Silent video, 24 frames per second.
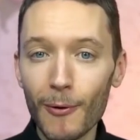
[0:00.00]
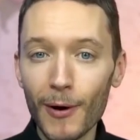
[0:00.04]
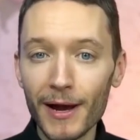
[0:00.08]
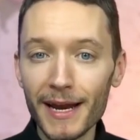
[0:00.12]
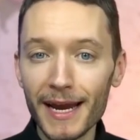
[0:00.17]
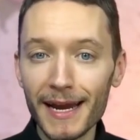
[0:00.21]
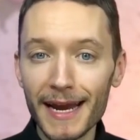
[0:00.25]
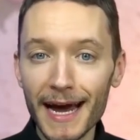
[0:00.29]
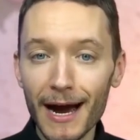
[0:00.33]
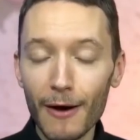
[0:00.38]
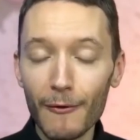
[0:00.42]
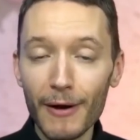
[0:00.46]

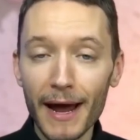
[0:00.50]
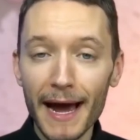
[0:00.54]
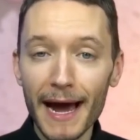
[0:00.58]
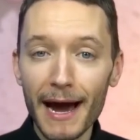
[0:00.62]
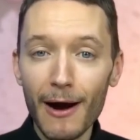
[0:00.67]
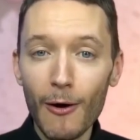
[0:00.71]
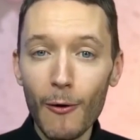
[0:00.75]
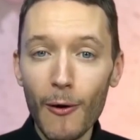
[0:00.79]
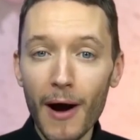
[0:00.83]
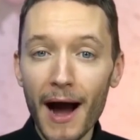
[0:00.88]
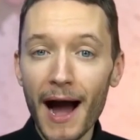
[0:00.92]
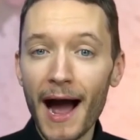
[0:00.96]
pointed out
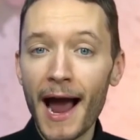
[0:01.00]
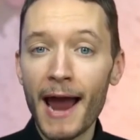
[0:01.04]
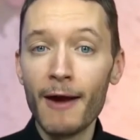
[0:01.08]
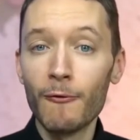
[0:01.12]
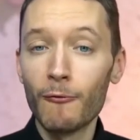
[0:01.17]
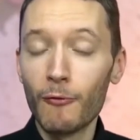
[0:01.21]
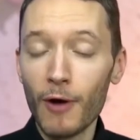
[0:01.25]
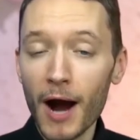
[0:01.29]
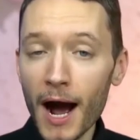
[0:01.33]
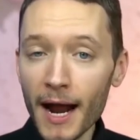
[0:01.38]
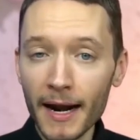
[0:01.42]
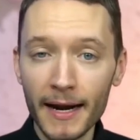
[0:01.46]
how
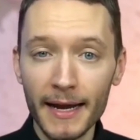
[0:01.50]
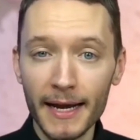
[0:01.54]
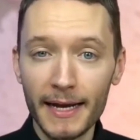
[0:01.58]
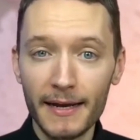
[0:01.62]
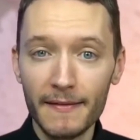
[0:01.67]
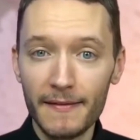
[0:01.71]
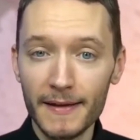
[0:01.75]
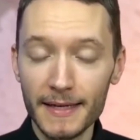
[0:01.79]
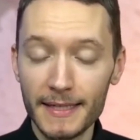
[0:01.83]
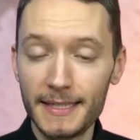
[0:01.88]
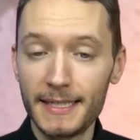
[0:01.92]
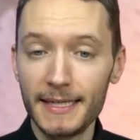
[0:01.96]

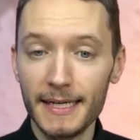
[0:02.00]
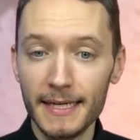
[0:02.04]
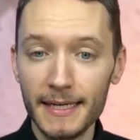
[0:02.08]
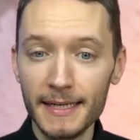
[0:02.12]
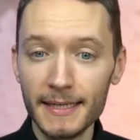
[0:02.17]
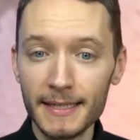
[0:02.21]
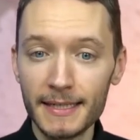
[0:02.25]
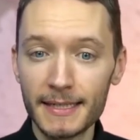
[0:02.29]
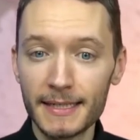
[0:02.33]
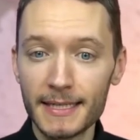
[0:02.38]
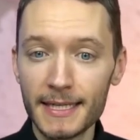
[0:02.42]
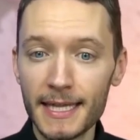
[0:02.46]
ironic this
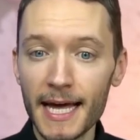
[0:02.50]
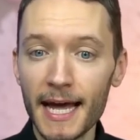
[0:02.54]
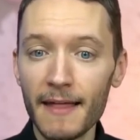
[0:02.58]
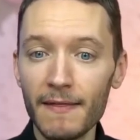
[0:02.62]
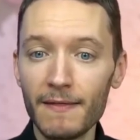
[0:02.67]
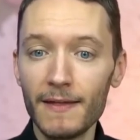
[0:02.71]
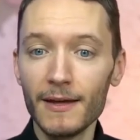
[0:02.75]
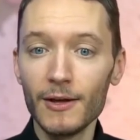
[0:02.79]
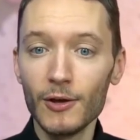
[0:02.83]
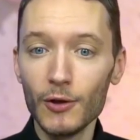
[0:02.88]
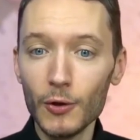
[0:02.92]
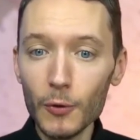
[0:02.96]
is,
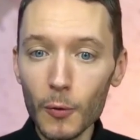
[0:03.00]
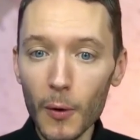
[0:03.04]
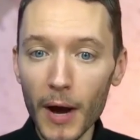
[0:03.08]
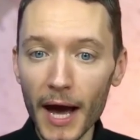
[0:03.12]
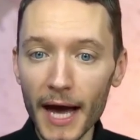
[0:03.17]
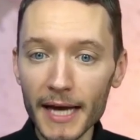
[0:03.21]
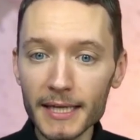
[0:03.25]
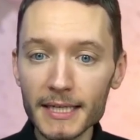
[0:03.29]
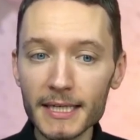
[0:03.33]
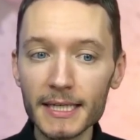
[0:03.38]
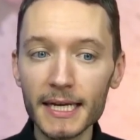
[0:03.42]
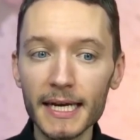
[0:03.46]
that the
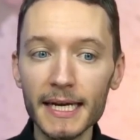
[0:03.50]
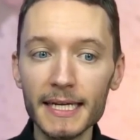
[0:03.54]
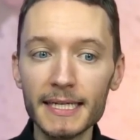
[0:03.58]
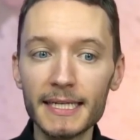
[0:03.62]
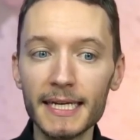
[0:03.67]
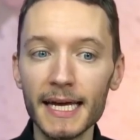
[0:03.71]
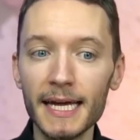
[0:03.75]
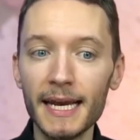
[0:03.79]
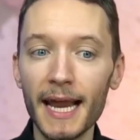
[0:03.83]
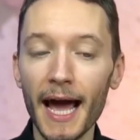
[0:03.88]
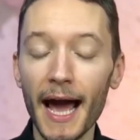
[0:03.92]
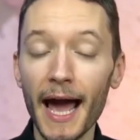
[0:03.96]
US
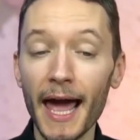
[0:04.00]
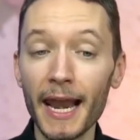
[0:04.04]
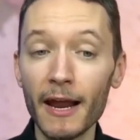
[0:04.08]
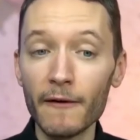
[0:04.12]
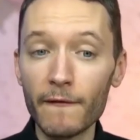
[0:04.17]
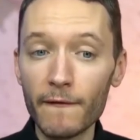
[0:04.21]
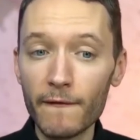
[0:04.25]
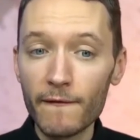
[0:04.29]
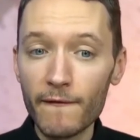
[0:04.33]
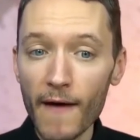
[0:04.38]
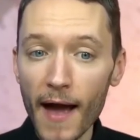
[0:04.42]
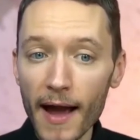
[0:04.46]
is in an
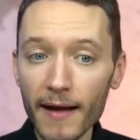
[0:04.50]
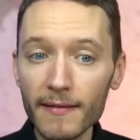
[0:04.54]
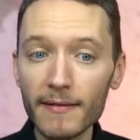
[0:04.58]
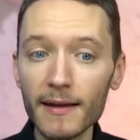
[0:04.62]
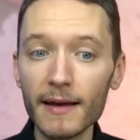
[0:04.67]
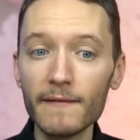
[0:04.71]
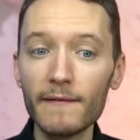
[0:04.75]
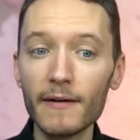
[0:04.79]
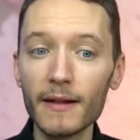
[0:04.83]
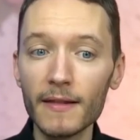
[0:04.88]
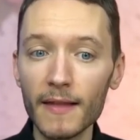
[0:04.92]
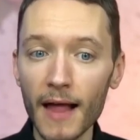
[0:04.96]

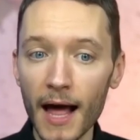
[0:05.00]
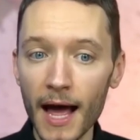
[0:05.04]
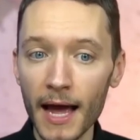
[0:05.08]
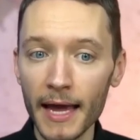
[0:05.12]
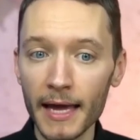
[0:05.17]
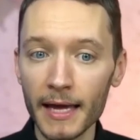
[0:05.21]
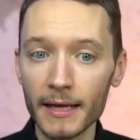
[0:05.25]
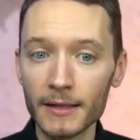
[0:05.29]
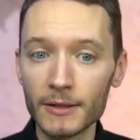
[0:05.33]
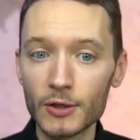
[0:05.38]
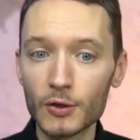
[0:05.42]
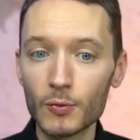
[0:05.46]
effective
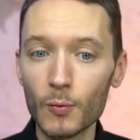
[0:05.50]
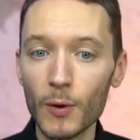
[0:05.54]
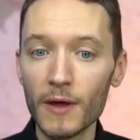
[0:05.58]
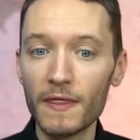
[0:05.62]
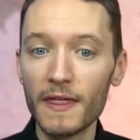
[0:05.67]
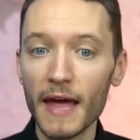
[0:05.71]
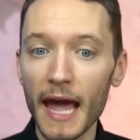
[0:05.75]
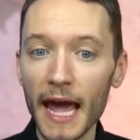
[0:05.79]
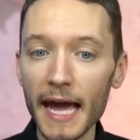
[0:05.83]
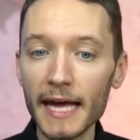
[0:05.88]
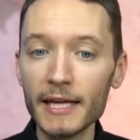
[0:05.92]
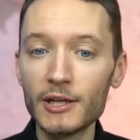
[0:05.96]
alliance
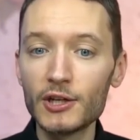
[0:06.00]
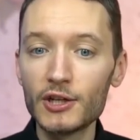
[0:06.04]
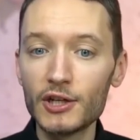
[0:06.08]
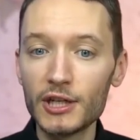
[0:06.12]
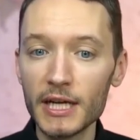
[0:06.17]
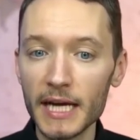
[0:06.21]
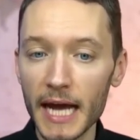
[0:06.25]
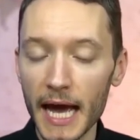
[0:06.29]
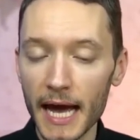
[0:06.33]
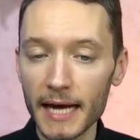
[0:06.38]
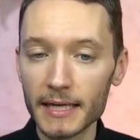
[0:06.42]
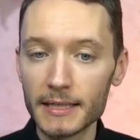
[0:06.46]
with
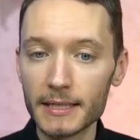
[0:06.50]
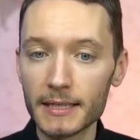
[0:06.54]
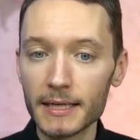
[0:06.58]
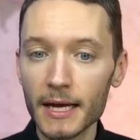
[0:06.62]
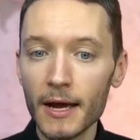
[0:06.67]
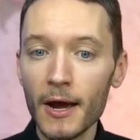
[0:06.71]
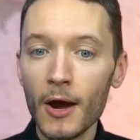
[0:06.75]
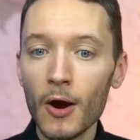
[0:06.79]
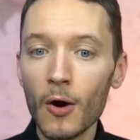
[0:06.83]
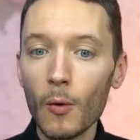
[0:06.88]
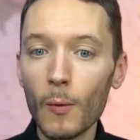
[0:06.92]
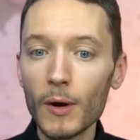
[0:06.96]
HTS,
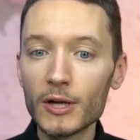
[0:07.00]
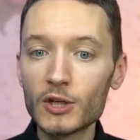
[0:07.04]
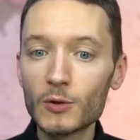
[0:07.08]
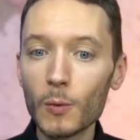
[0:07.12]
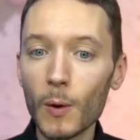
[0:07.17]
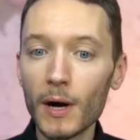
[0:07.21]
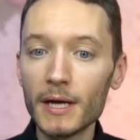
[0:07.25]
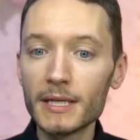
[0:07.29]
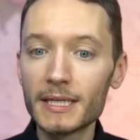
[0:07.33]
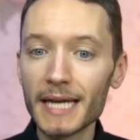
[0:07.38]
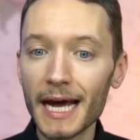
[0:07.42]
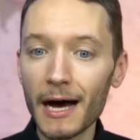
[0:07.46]
which
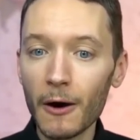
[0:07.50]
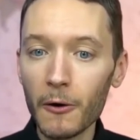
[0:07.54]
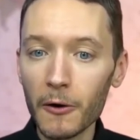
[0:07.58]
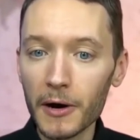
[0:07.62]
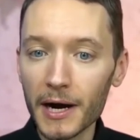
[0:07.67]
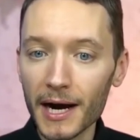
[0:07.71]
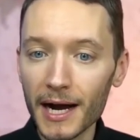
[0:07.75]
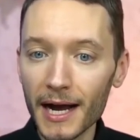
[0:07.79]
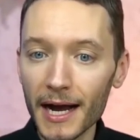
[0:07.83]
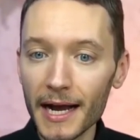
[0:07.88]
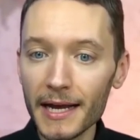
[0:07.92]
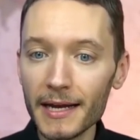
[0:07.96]
was
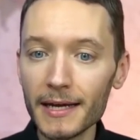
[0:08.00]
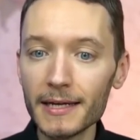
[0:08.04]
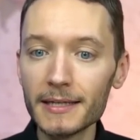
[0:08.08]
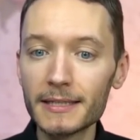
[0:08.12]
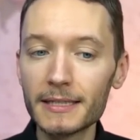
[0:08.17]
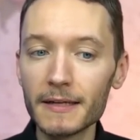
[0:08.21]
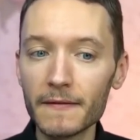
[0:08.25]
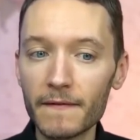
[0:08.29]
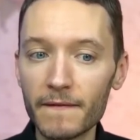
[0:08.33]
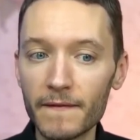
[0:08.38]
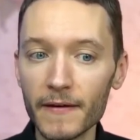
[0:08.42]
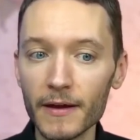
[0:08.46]

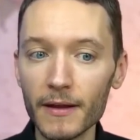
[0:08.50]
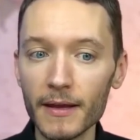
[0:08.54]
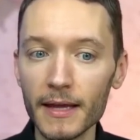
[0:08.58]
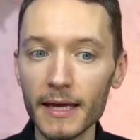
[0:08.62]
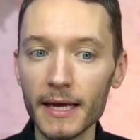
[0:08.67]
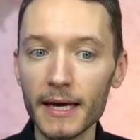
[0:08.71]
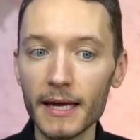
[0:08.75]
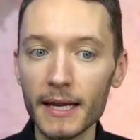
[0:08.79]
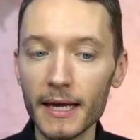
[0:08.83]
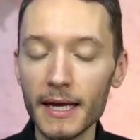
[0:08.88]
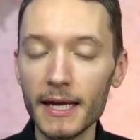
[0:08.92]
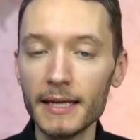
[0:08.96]
Al-Qaeda's
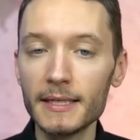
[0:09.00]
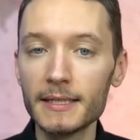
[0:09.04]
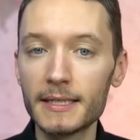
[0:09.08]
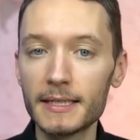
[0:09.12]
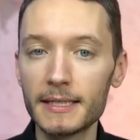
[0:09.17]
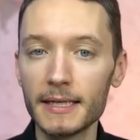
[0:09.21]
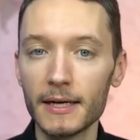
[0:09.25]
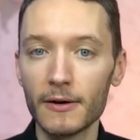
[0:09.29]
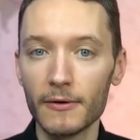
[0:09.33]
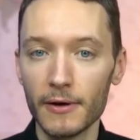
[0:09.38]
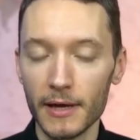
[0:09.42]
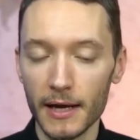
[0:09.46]
affiliate in
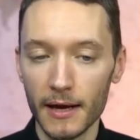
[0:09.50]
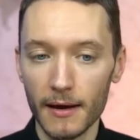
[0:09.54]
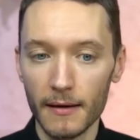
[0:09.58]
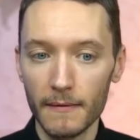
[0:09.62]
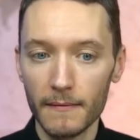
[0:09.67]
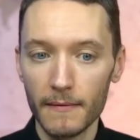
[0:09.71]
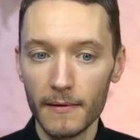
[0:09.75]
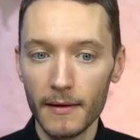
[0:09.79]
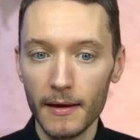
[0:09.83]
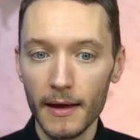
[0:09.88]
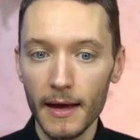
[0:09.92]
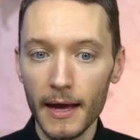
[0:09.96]

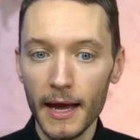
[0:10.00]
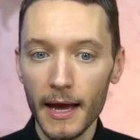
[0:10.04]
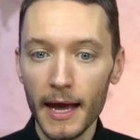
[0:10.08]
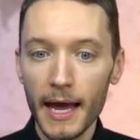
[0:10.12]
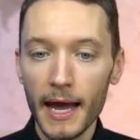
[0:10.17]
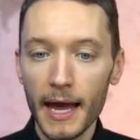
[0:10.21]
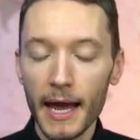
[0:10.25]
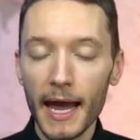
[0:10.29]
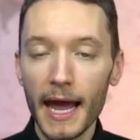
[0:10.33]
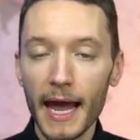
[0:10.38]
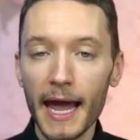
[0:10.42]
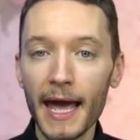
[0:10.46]
Syria.
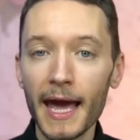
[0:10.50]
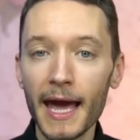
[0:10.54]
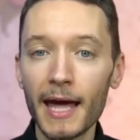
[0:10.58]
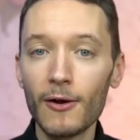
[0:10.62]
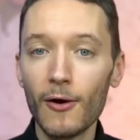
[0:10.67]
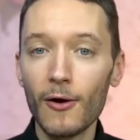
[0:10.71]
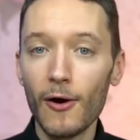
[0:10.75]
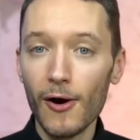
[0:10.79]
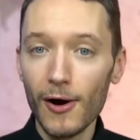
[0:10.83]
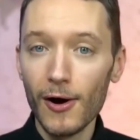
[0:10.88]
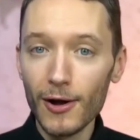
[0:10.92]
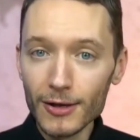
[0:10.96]

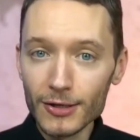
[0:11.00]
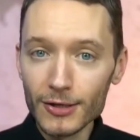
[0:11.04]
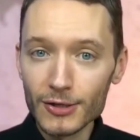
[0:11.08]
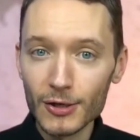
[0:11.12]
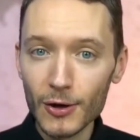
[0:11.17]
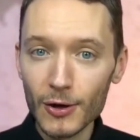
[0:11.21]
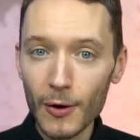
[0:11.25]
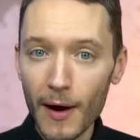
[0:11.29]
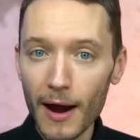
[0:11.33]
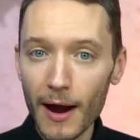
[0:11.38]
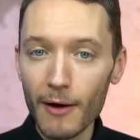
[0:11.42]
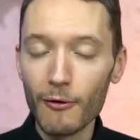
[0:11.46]
And
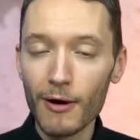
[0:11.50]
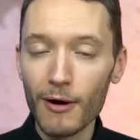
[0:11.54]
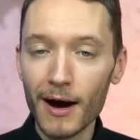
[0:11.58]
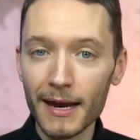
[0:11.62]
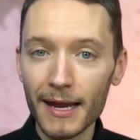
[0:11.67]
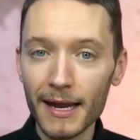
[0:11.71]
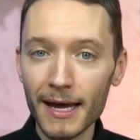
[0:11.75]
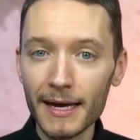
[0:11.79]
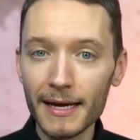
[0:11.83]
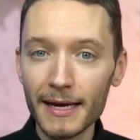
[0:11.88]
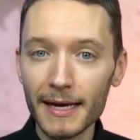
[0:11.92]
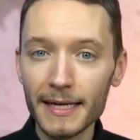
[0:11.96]
also
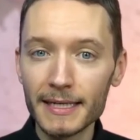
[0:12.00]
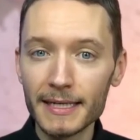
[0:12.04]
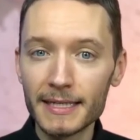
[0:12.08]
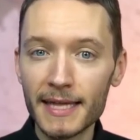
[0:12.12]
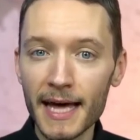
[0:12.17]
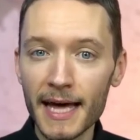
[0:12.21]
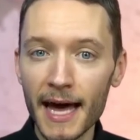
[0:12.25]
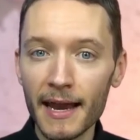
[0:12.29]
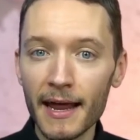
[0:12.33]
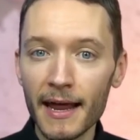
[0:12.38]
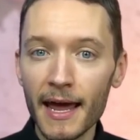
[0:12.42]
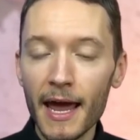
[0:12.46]
ironic is
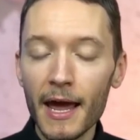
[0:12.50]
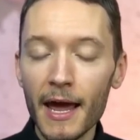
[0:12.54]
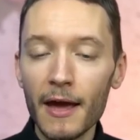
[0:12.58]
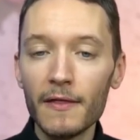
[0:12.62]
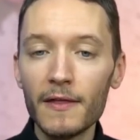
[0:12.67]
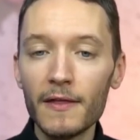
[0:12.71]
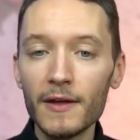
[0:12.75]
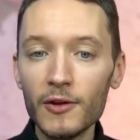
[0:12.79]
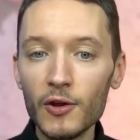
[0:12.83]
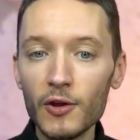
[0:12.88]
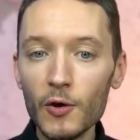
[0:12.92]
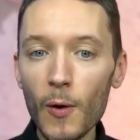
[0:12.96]
that
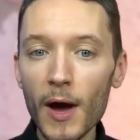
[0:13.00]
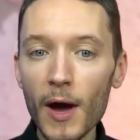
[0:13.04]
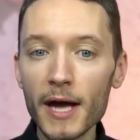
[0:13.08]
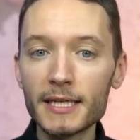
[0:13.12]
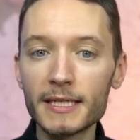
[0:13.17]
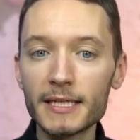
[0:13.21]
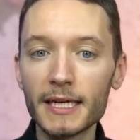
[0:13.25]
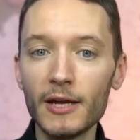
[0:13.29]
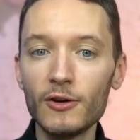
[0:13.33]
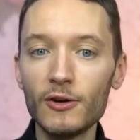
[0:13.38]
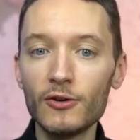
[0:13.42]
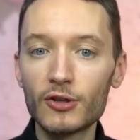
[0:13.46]
the
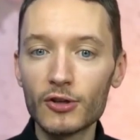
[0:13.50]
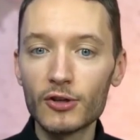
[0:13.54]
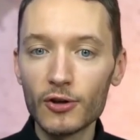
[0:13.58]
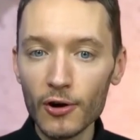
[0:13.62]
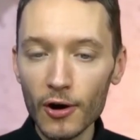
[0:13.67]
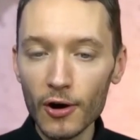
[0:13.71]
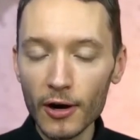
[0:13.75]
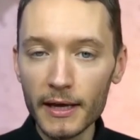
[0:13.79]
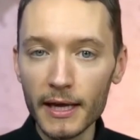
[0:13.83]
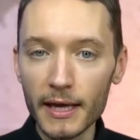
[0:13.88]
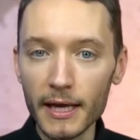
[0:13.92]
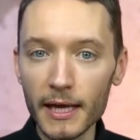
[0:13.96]
US and
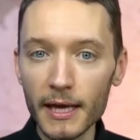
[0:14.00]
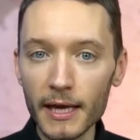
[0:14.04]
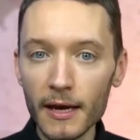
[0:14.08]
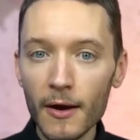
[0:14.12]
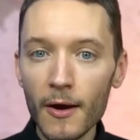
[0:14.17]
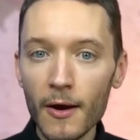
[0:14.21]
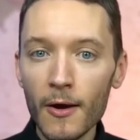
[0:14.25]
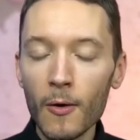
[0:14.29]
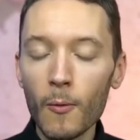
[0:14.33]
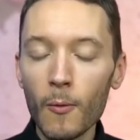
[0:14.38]
Turkey